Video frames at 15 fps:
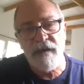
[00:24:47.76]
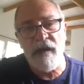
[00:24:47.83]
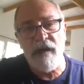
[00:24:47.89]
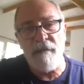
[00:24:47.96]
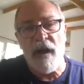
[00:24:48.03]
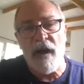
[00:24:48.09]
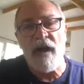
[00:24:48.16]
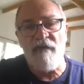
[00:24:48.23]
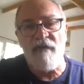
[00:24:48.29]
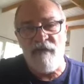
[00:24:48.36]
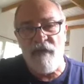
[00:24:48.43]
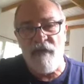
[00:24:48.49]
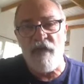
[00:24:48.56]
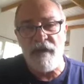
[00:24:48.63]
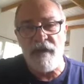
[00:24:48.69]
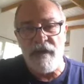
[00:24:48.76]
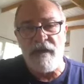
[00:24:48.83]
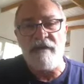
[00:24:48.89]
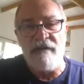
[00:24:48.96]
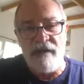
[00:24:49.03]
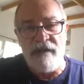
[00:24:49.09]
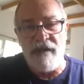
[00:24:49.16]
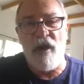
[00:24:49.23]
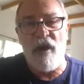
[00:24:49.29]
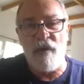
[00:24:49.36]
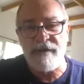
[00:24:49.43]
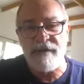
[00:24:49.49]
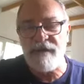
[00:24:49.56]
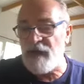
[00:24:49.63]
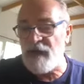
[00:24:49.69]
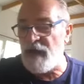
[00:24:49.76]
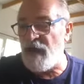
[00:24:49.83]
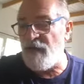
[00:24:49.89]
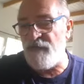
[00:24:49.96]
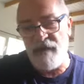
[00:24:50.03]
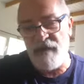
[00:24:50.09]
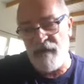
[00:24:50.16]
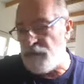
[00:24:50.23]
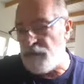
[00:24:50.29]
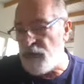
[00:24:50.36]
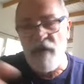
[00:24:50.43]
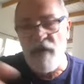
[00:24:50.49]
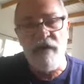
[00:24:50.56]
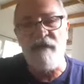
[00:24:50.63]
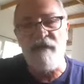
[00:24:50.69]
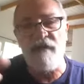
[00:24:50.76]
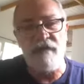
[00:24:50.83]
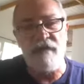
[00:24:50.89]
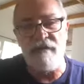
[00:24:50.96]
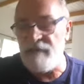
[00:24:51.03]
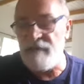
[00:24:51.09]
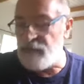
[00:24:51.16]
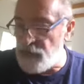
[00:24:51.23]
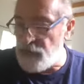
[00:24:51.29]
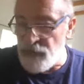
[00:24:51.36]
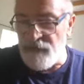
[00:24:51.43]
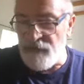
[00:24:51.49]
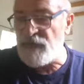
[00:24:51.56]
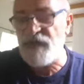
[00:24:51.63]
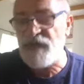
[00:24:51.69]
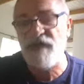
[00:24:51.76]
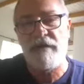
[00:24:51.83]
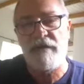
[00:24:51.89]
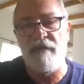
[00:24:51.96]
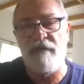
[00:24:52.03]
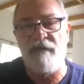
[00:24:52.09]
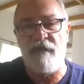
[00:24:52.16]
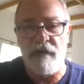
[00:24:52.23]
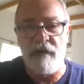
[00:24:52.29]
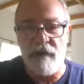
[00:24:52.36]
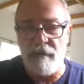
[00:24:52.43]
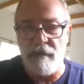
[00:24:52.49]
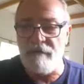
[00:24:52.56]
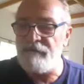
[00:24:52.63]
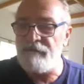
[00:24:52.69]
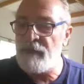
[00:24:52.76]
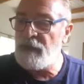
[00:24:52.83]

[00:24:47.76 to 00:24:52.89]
back and forth in 18 hours and a half in a beautiful, beautiful swim for him.